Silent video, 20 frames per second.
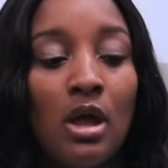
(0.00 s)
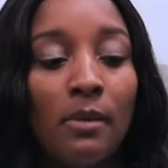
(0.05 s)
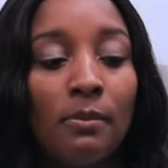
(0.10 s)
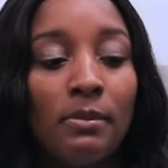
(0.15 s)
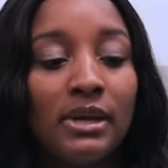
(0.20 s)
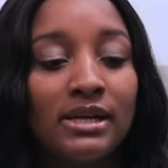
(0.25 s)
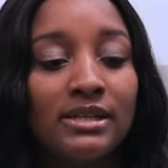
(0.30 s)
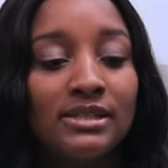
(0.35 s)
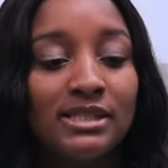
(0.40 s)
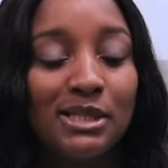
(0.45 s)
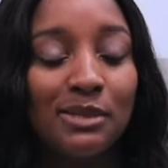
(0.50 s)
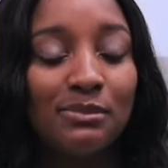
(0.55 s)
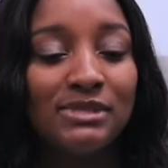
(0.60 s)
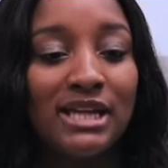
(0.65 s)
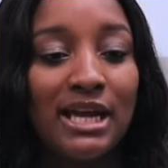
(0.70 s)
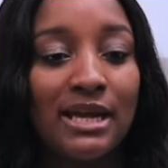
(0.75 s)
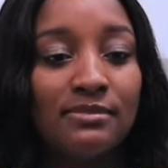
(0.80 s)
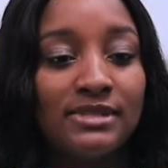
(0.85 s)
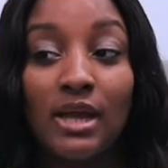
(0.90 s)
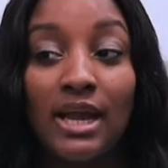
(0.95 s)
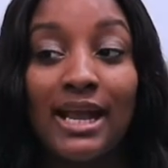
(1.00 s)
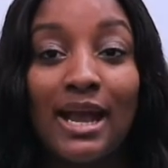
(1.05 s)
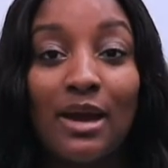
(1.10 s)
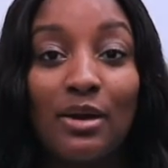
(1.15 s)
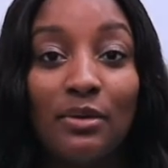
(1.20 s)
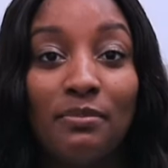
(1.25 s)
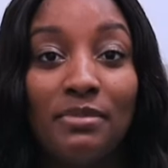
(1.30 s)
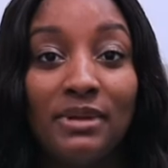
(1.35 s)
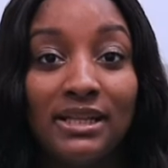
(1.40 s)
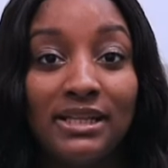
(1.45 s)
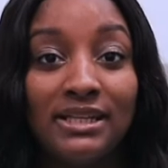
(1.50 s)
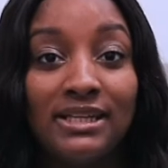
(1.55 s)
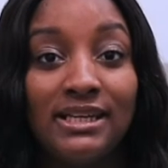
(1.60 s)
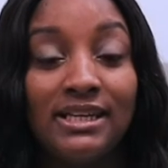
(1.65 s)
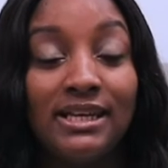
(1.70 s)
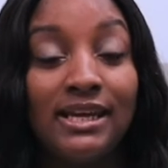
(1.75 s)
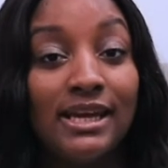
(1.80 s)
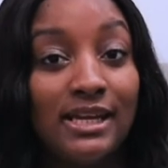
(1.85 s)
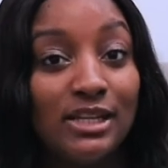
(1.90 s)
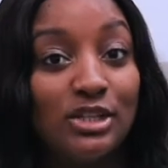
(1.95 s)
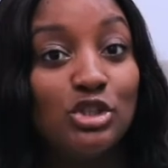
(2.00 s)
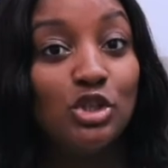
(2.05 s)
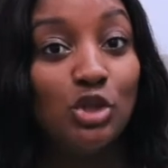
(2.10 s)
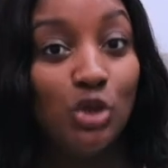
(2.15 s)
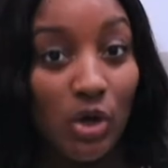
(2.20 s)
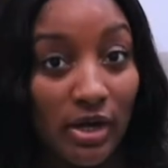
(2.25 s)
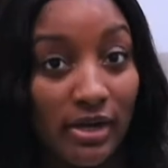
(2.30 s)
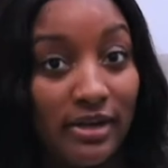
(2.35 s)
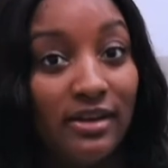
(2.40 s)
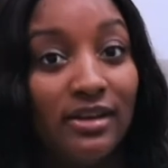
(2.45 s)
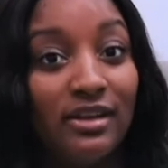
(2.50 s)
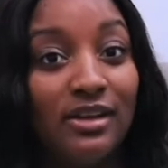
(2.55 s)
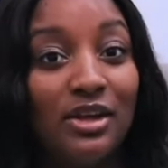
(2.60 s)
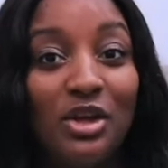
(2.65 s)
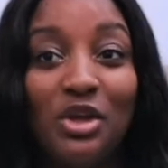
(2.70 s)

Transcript: because sometimes accountability is good.